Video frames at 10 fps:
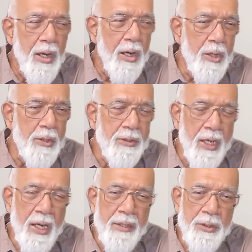on
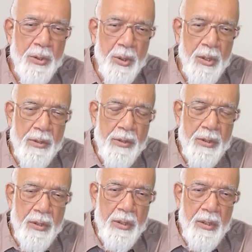that thought.
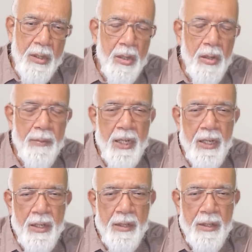Oh,
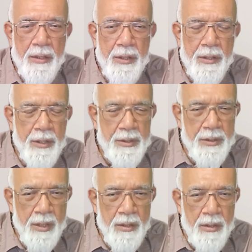my honey did this
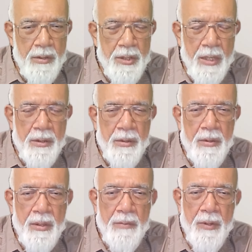thing,
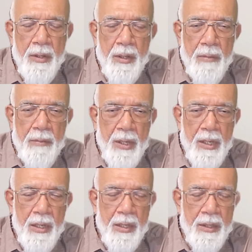Shantoham.
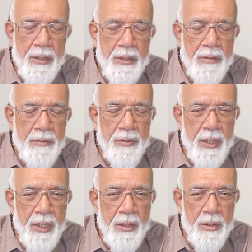My honey did
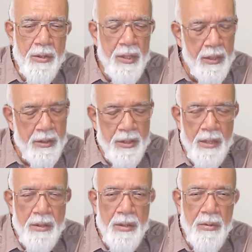very good thing,
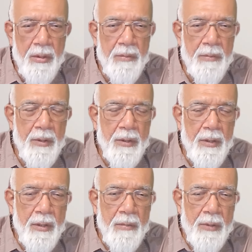Shantoham
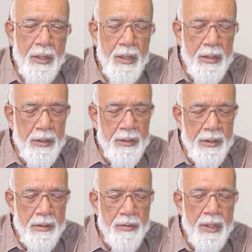and you
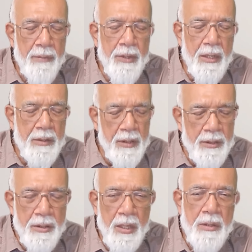did very bad
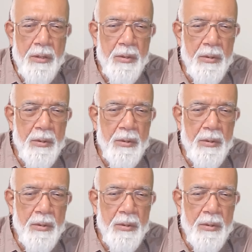things, Shad